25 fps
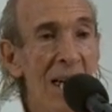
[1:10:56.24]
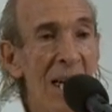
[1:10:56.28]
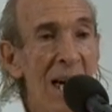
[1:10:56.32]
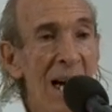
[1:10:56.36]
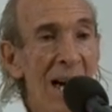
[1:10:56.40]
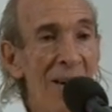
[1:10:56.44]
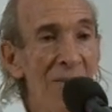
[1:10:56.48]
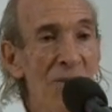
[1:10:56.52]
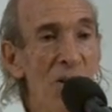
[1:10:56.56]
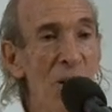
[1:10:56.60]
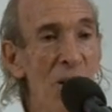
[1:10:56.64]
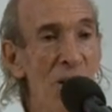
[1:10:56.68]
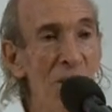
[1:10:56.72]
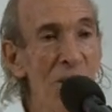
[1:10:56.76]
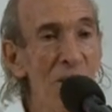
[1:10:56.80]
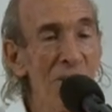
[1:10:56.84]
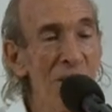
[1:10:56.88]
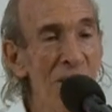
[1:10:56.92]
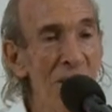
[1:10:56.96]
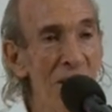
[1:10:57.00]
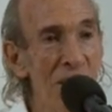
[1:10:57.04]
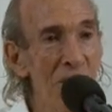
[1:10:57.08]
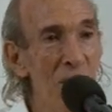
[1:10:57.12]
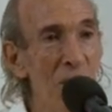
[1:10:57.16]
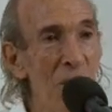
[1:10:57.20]
I've gone over
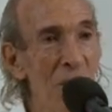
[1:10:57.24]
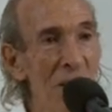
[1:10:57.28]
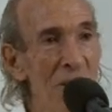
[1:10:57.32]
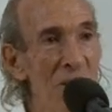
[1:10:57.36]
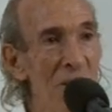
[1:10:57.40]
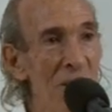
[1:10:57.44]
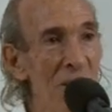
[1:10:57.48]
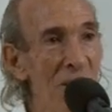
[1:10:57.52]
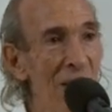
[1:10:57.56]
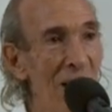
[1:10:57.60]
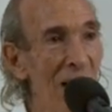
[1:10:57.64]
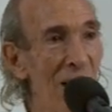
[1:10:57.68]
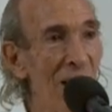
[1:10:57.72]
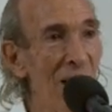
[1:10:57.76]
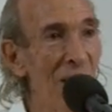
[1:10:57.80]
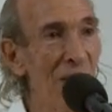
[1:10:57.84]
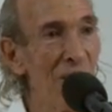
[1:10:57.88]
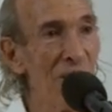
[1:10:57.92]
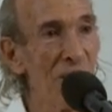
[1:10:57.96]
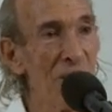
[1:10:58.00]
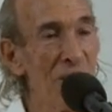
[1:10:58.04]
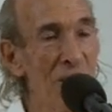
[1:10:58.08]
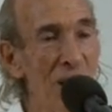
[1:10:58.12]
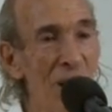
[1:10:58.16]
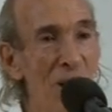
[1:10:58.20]
this question
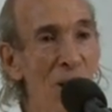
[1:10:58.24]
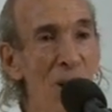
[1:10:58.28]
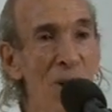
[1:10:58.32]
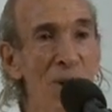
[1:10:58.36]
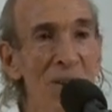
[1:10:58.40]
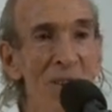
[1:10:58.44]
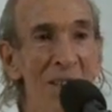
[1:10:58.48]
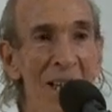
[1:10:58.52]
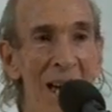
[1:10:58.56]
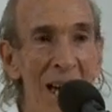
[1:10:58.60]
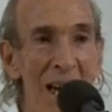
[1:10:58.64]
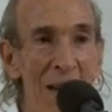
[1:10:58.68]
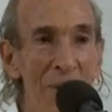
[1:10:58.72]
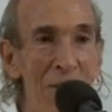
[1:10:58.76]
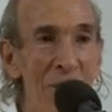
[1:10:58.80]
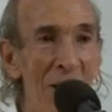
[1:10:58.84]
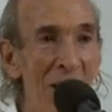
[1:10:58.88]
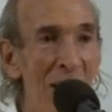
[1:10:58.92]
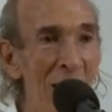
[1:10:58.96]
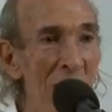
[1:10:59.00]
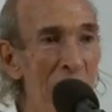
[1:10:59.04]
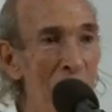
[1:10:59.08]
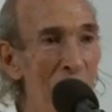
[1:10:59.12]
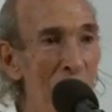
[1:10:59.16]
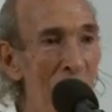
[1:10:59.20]
for a long time
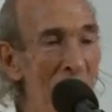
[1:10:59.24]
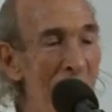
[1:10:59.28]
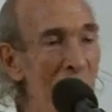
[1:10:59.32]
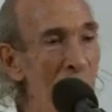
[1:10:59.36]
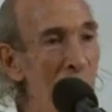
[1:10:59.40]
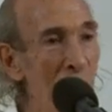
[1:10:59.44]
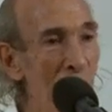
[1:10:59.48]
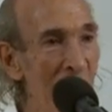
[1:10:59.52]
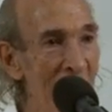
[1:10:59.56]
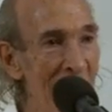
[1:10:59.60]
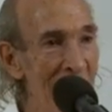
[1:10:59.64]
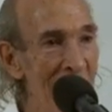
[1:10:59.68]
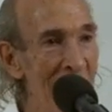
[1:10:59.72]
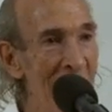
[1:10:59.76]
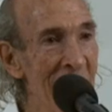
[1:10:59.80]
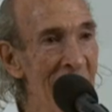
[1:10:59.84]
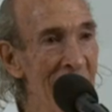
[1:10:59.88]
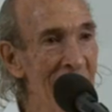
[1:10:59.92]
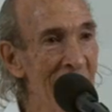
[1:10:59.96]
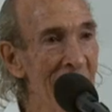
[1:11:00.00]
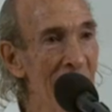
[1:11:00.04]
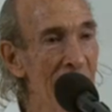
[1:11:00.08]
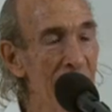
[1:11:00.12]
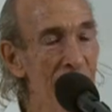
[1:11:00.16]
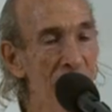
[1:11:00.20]
and in many
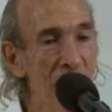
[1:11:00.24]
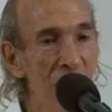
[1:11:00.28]
ways.